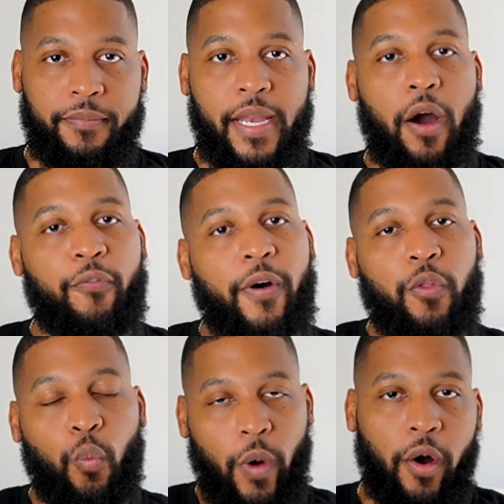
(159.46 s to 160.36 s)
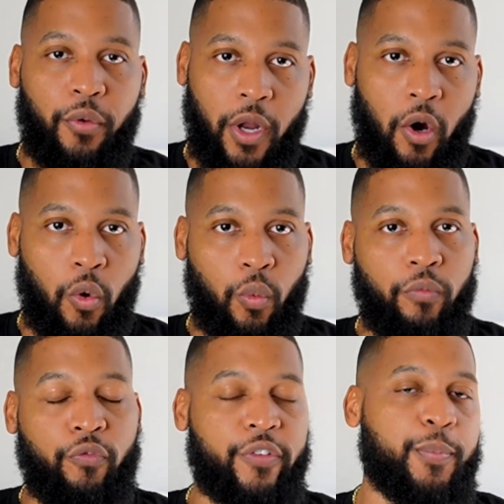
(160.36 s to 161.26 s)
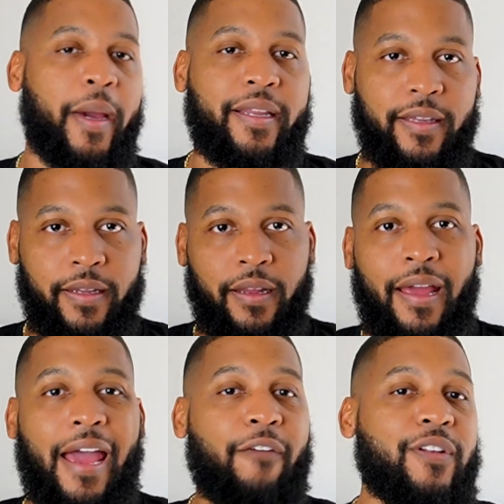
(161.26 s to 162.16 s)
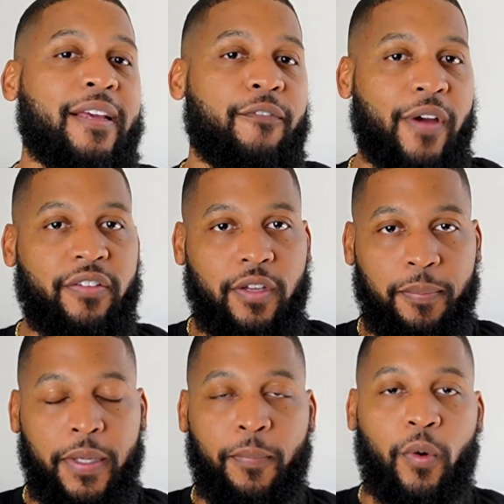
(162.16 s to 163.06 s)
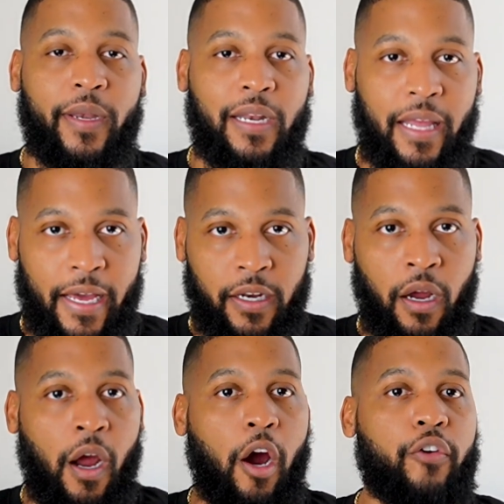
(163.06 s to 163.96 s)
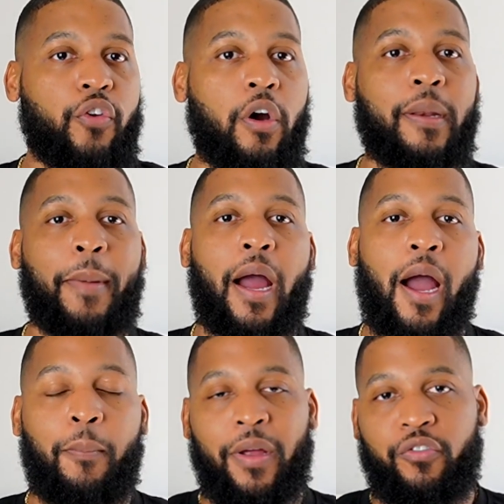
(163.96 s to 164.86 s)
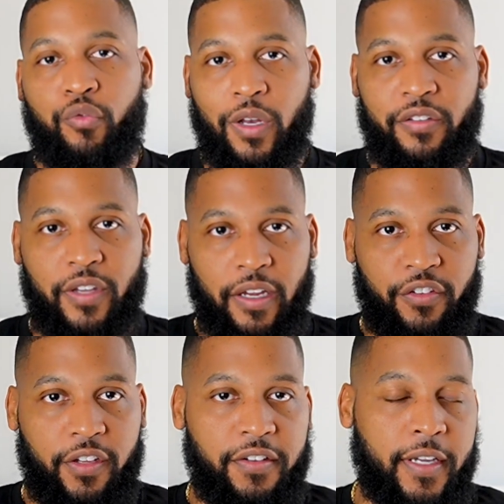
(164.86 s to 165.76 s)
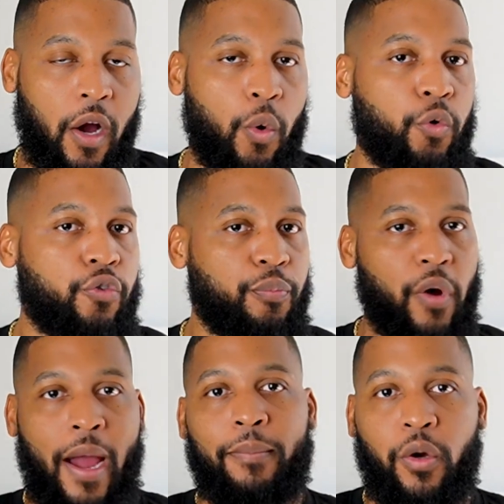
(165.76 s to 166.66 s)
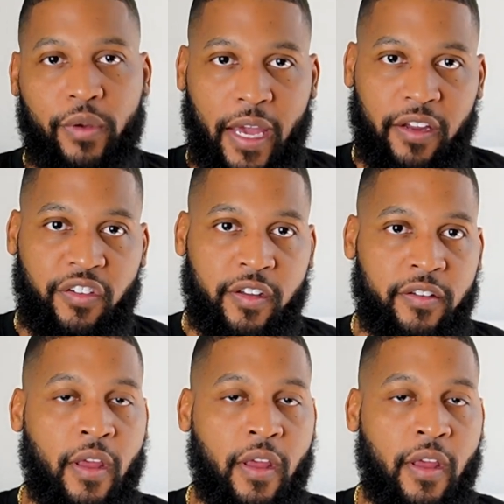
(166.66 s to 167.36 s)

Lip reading: Now, if other well-known, respected, heavily invested people in Atlanta are talking about how much real estate Jeezy owns, prime locations,